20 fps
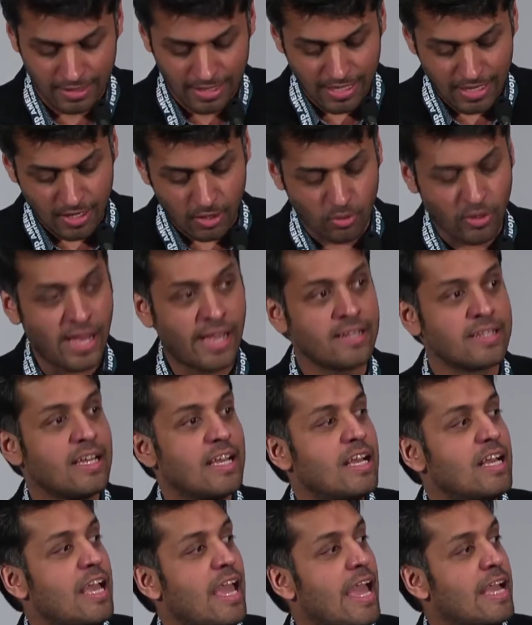right?
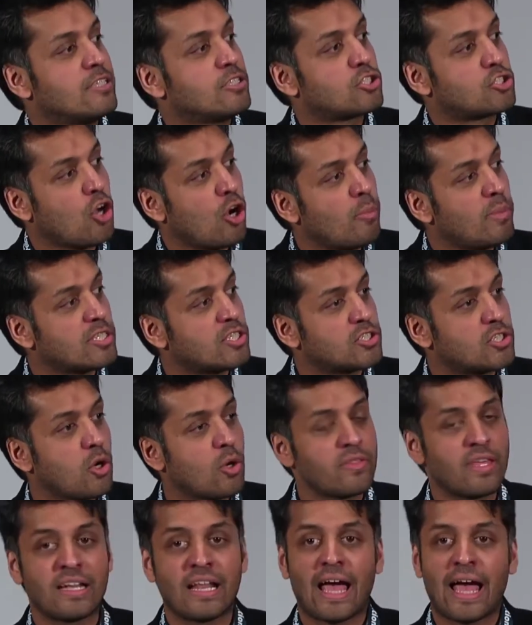And so much so
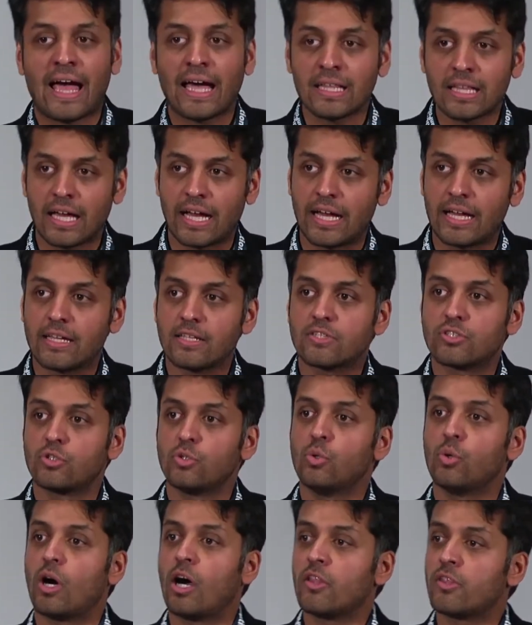that allies
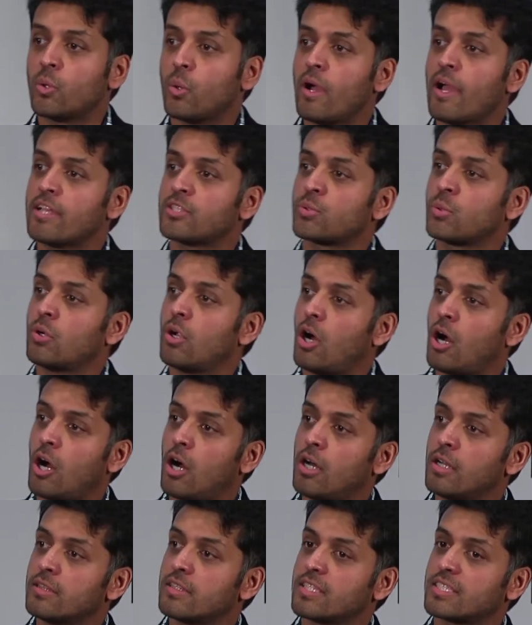who otherwise were
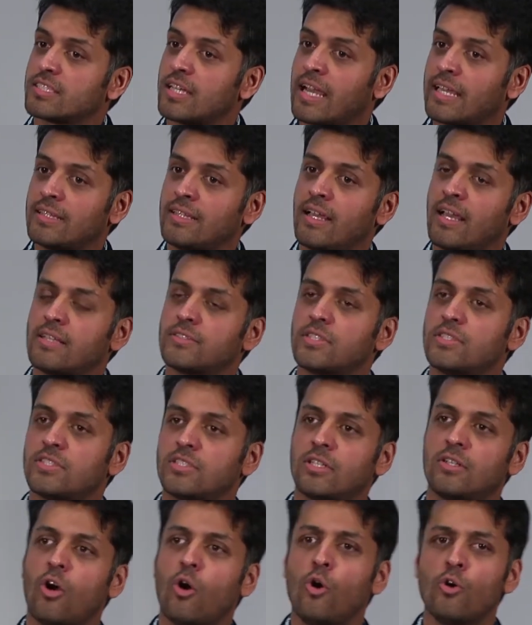on the sidelines and
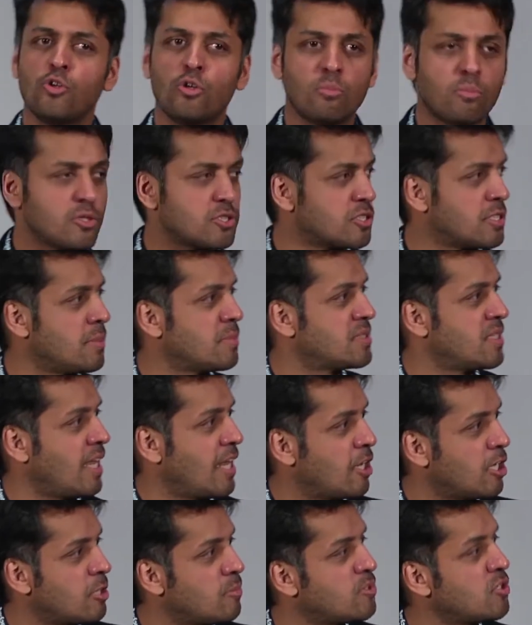said, oh, you Muslims and
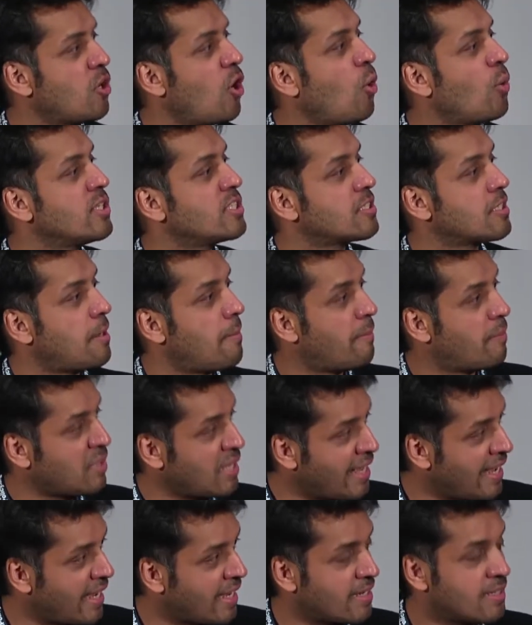Arabs, you always
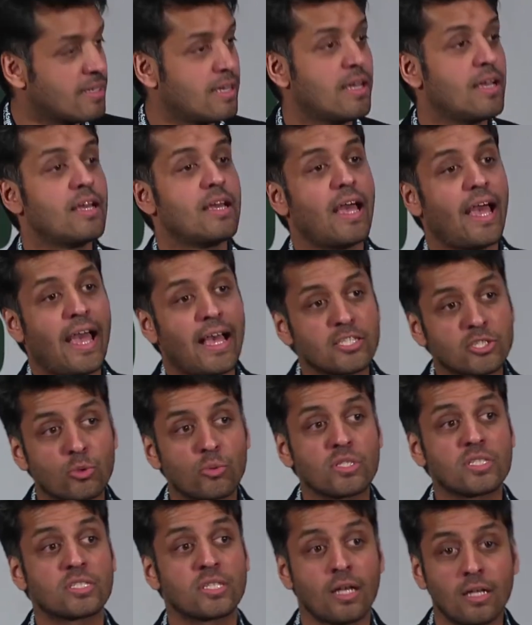complain, as a
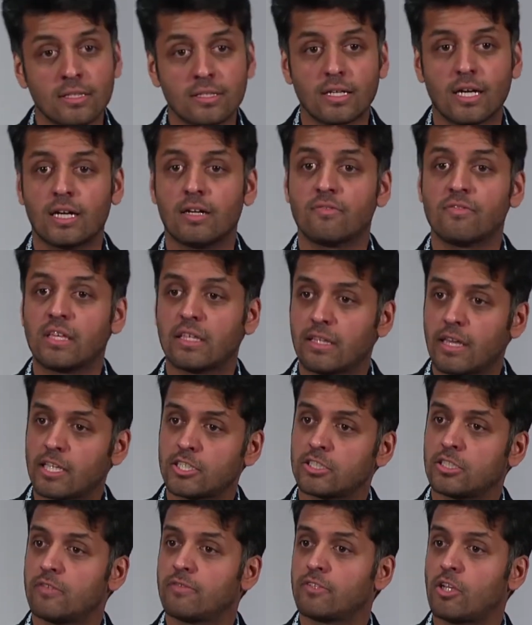result of the
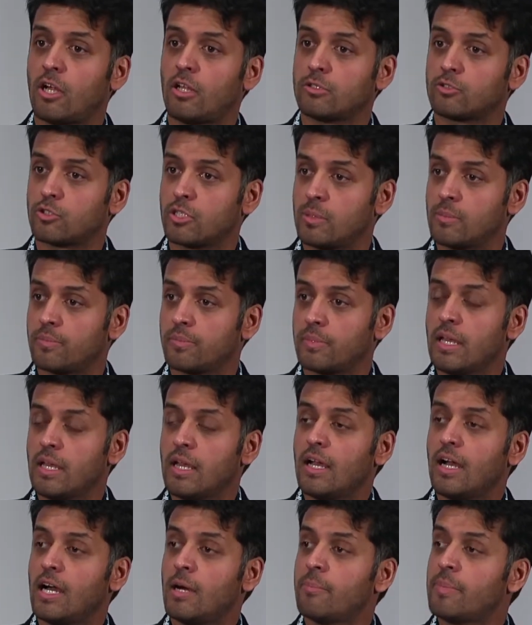election of Donald Trump,
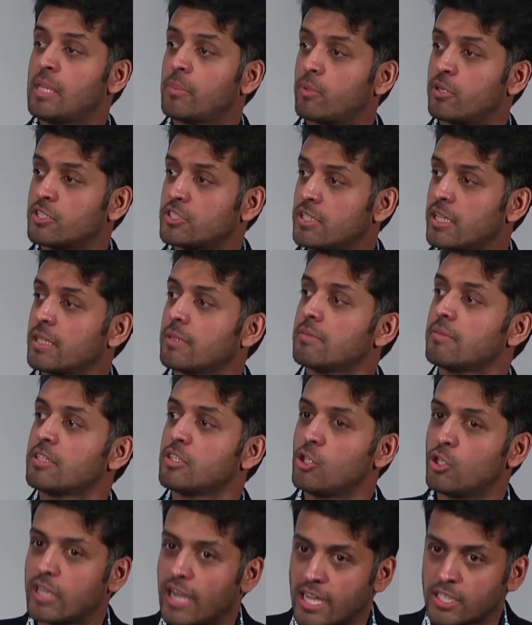people are saying,
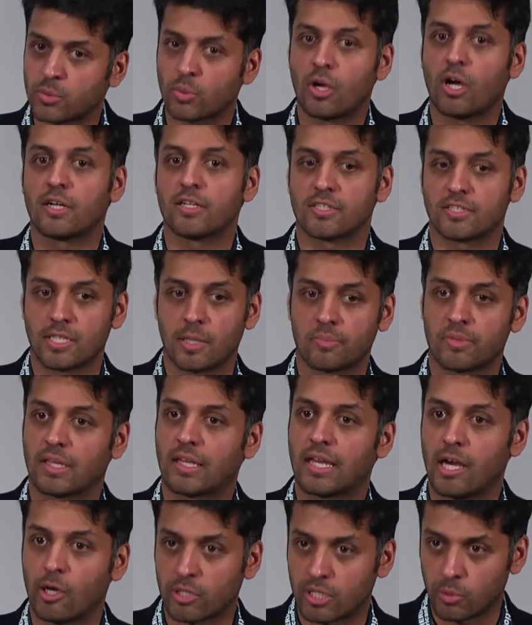you guys were onto something,
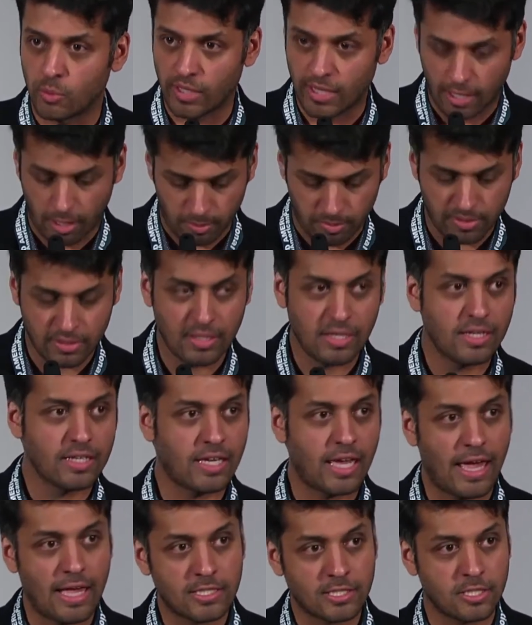how can we help?
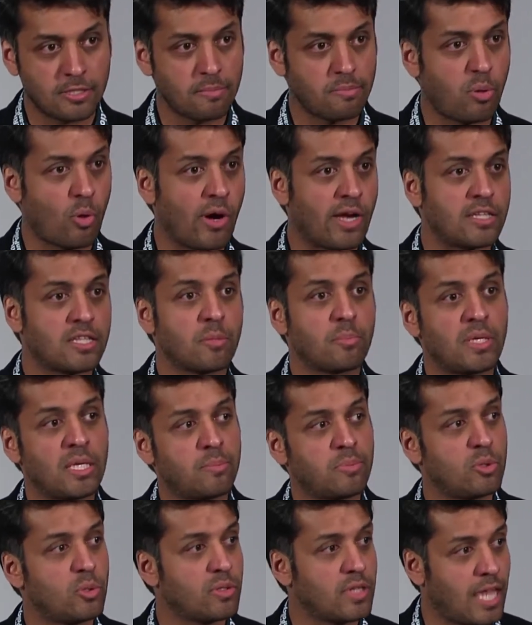Case in point, the people
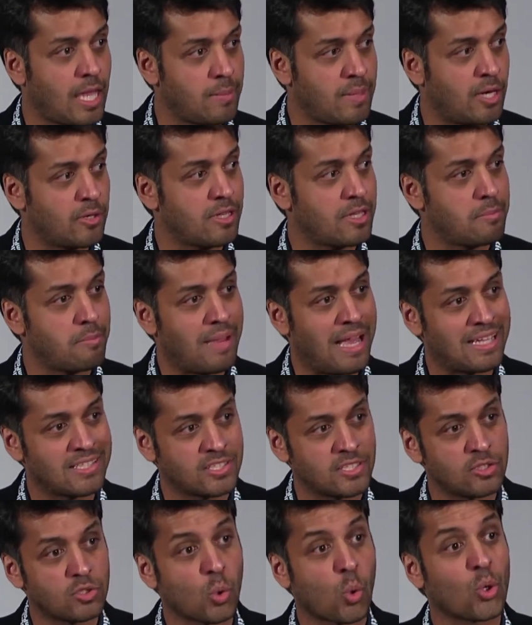who came out in
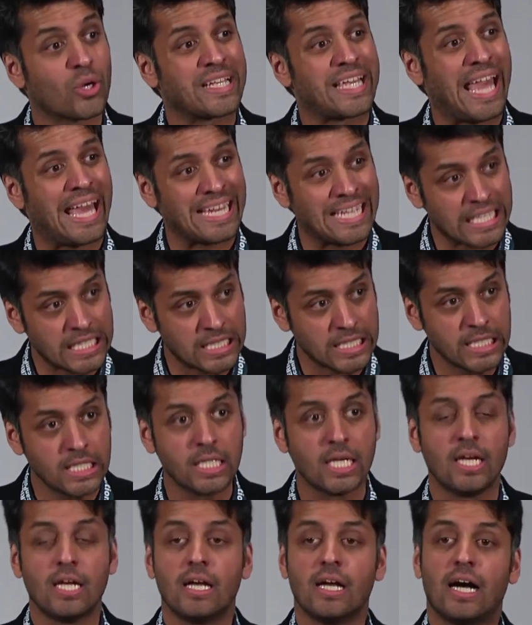masses organically
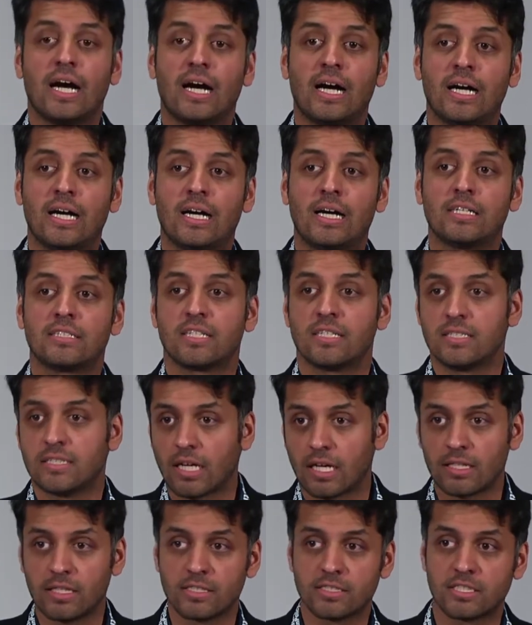to
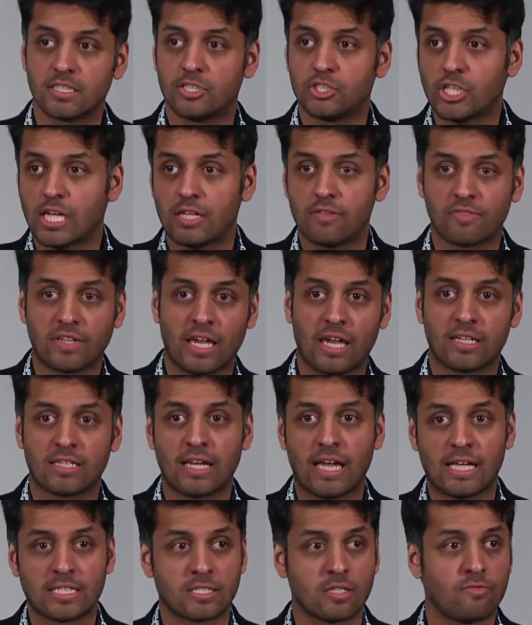Dulles, to JFK, to
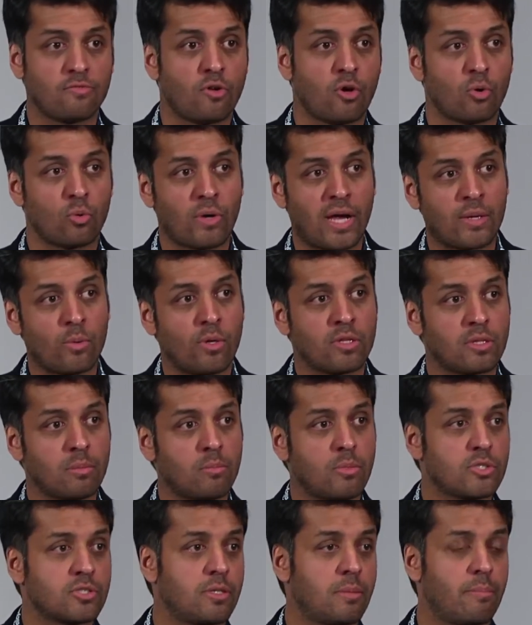SFO, right when the
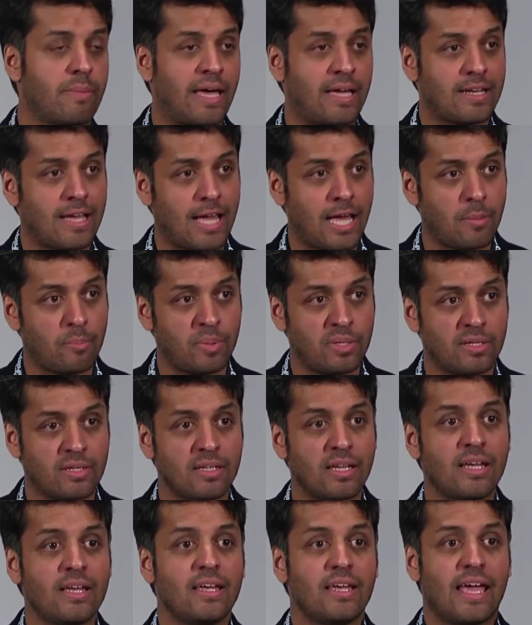Muslim ban happened,
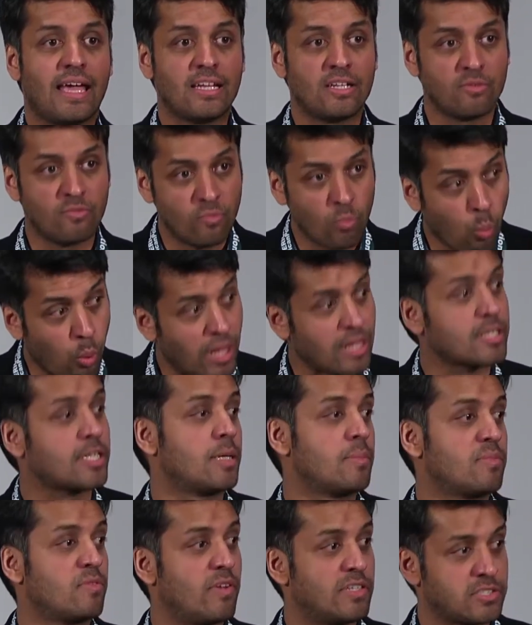and
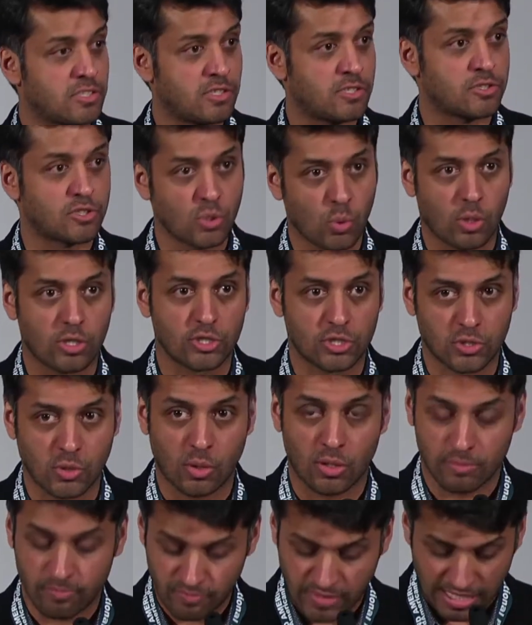welcomed visitors to our shore.
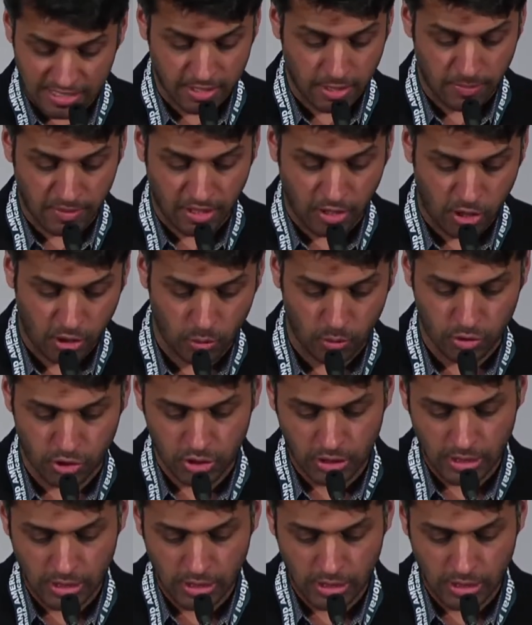That's something huge.